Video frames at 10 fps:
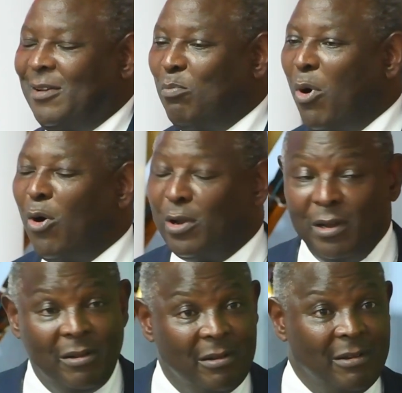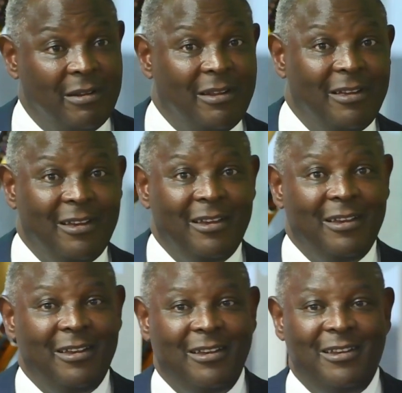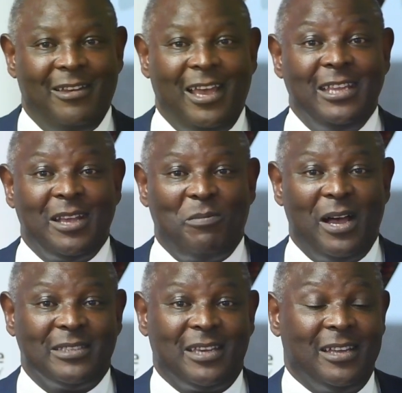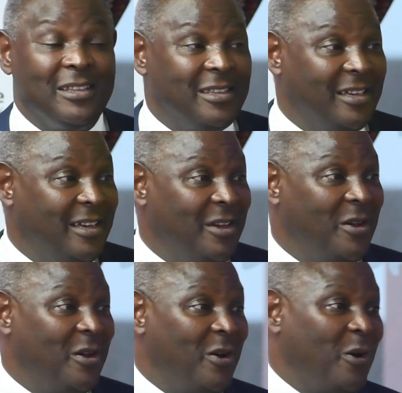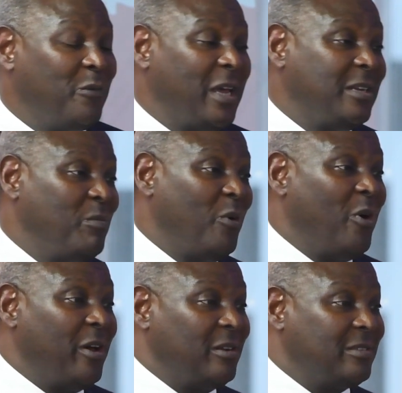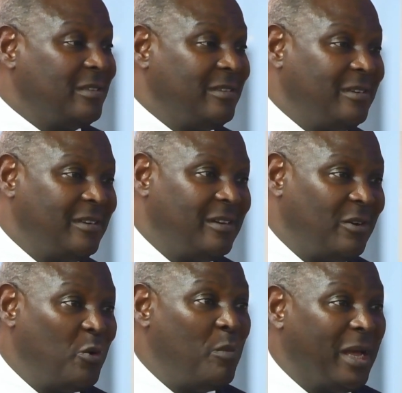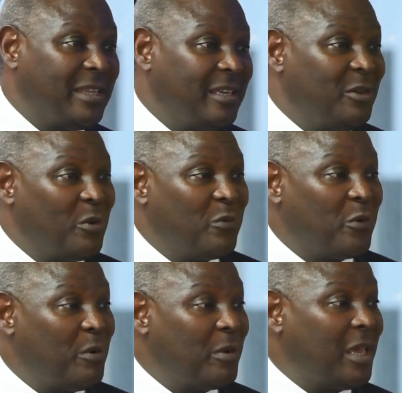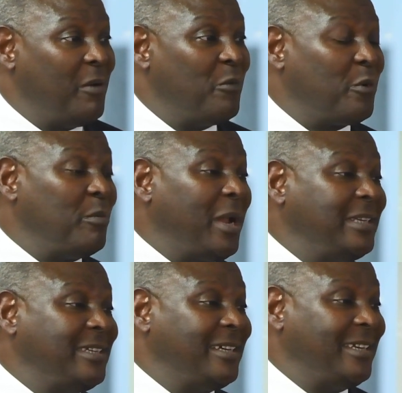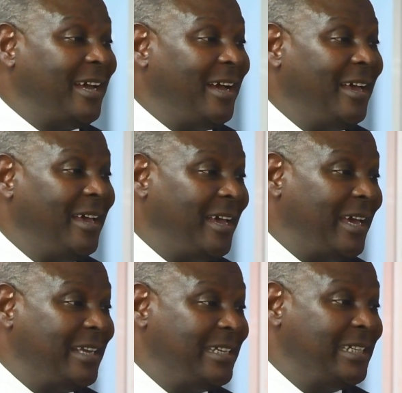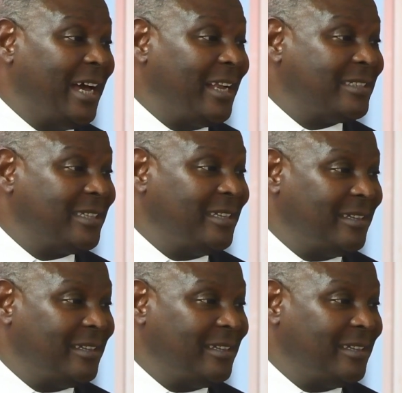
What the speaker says: born, 80% of edible oils, raw material came from Nigeria and DRC.